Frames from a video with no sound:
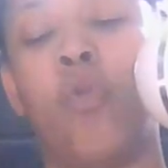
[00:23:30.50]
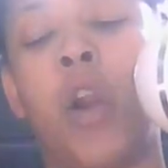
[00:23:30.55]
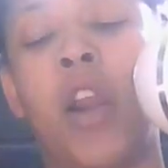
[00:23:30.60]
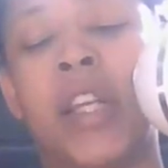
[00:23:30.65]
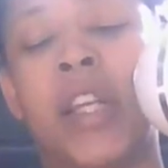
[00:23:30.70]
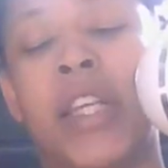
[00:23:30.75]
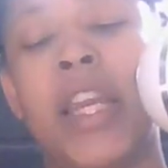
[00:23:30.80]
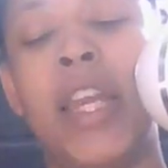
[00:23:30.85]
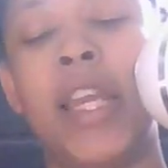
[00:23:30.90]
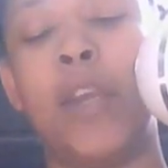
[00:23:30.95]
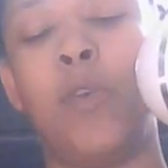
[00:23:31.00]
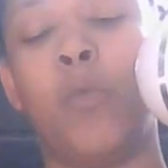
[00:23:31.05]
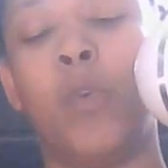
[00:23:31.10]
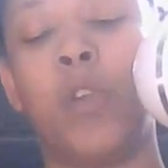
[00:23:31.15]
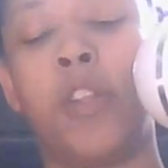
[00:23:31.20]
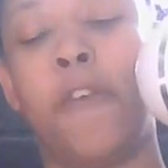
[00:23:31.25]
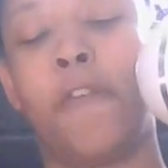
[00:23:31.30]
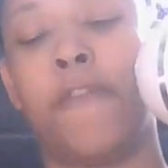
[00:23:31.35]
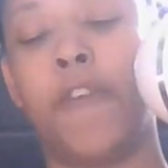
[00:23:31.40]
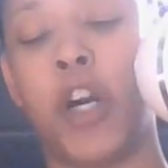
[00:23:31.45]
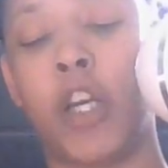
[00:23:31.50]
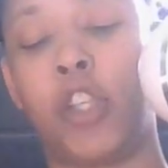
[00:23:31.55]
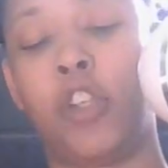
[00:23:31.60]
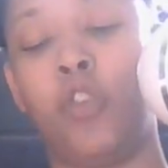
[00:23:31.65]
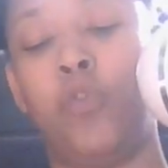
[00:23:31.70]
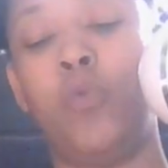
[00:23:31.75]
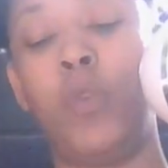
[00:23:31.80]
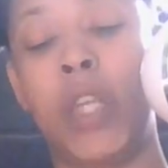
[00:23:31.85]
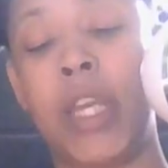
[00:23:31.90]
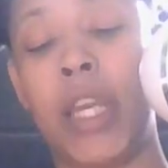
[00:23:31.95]
are getting what the fuck
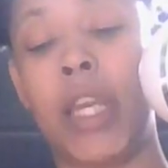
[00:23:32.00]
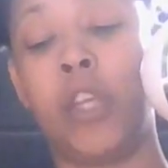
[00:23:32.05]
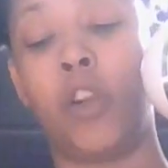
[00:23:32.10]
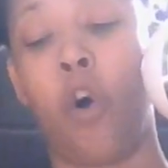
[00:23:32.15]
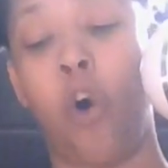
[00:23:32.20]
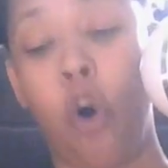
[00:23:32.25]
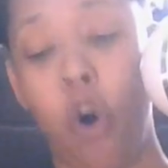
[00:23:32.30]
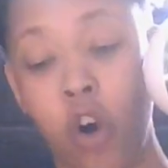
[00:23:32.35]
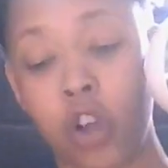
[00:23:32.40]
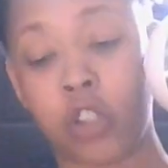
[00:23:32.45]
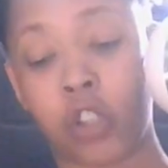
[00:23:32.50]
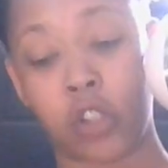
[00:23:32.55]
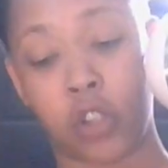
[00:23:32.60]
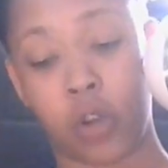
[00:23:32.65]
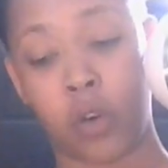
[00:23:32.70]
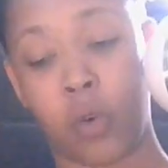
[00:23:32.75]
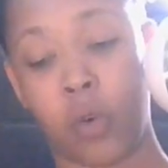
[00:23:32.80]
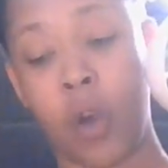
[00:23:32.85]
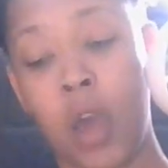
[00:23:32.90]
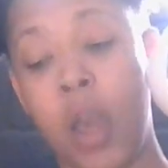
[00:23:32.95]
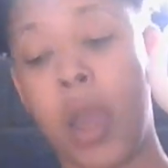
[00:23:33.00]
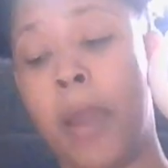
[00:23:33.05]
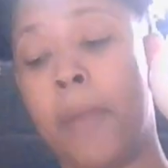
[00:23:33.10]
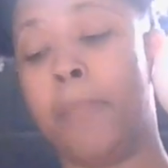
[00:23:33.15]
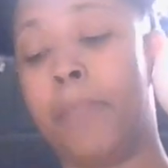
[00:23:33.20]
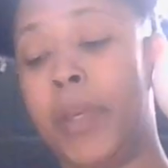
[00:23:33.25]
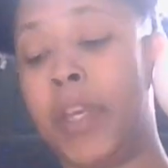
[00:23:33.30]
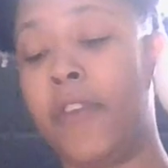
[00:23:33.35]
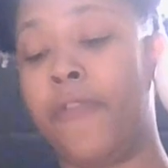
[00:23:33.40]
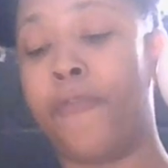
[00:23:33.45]
you need also
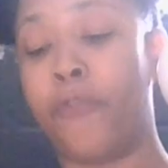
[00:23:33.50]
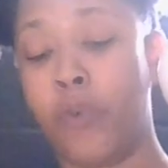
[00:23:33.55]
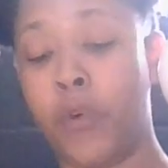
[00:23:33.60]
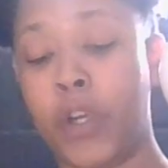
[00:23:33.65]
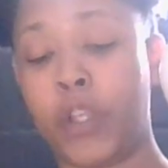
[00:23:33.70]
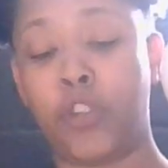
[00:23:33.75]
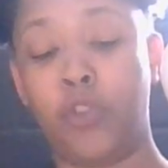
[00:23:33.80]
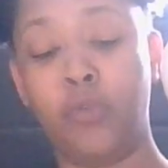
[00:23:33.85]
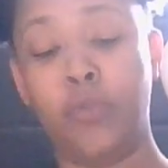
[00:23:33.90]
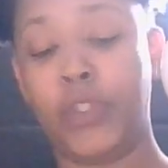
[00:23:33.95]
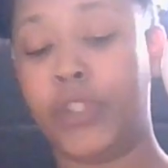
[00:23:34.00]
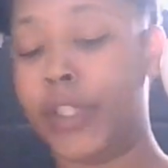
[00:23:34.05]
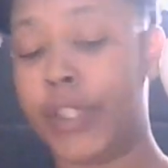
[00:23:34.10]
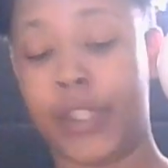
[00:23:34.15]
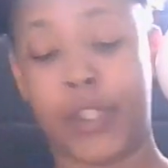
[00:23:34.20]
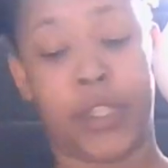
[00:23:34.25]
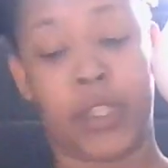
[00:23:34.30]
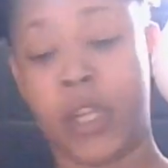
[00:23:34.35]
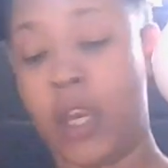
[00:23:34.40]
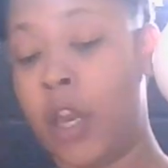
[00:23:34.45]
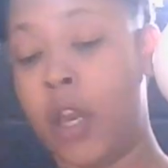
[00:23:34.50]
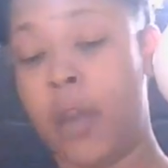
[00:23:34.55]
before you just,